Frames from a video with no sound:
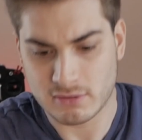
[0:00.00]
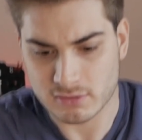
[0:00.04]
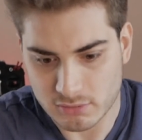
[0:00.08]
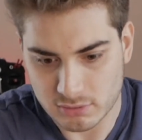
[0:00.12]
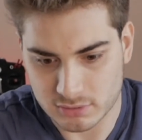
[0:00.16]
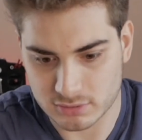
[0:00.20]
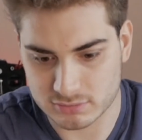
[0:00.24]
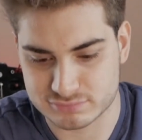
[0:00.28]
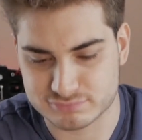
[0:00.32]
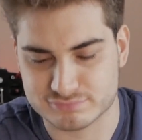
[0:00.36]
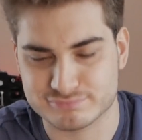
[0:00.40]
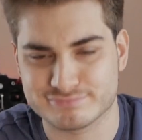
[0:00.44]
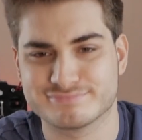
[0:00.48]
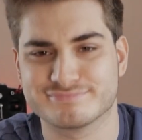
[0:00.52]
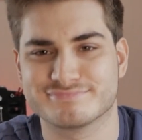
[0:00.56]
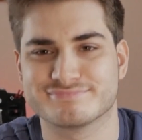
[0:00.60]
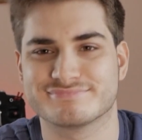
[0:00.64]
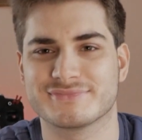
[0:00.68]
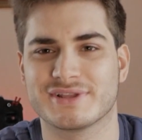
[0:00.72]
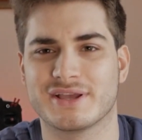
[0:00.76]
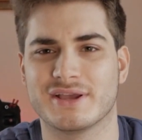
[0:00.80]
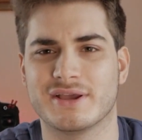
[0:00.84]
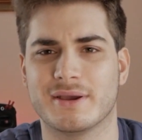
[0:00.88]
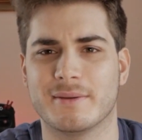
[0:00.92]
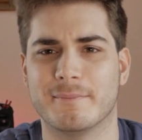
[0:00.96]
Oh,
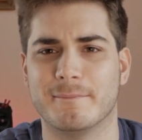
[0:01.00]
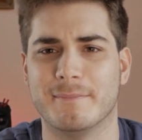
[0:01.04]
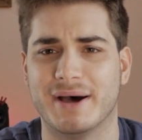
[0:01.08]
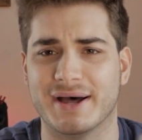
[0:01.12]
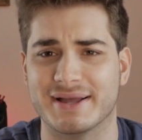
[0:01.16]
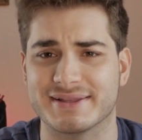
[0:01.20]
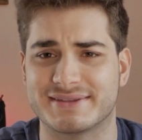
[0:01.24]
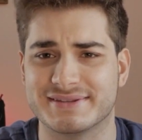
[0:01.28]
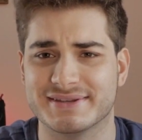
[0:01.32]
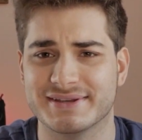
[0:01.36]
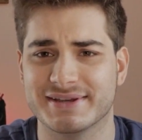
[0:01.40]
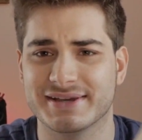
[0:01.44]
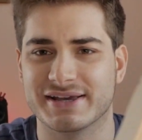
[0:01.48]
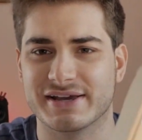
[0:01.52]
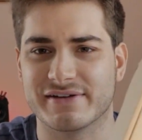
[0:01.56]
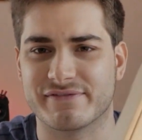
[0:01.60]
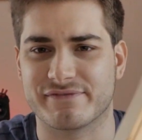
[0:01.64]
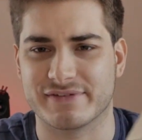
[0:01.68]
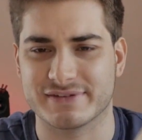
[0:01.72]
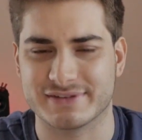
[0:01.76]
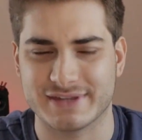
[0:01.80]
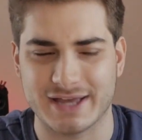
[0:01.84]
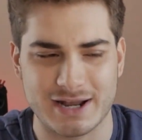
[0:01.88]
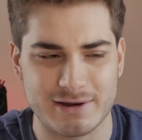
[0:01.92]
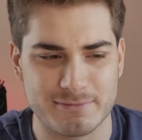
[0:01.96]
but
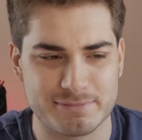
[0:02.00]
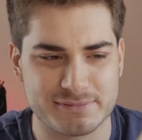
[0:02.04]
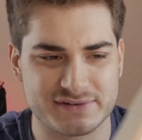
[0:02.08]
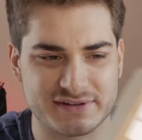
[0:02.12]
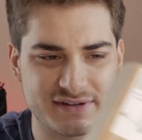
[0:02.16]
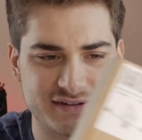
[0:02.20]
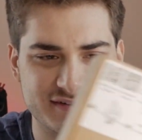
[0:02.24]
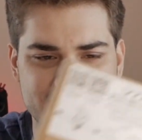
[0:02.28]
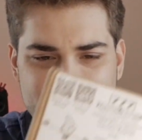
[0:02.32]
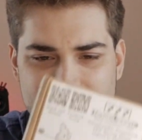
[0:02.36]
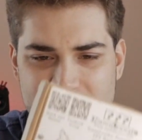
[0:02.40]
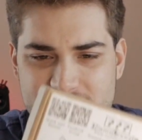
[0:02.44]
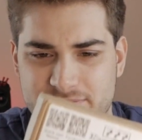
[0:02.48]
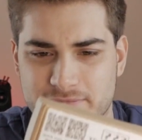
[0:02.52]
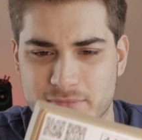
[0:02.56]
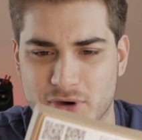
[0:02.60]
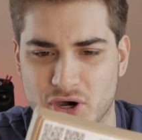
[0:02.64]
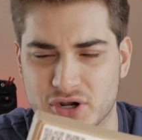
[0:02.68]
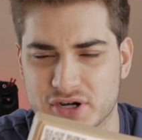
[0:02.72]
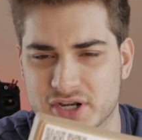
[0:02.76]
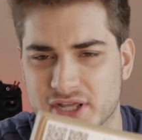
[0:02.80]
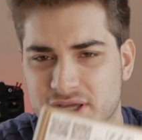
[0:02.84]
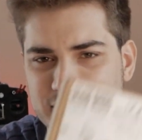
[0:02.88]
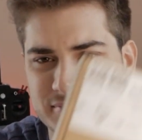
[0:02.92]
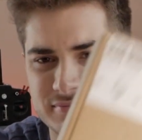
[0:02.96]
if it helps save
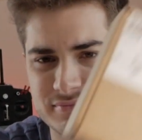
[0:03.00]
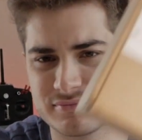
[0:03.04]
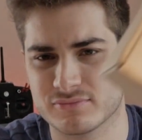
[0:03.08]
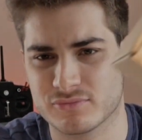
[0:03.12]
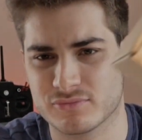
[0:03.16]
money,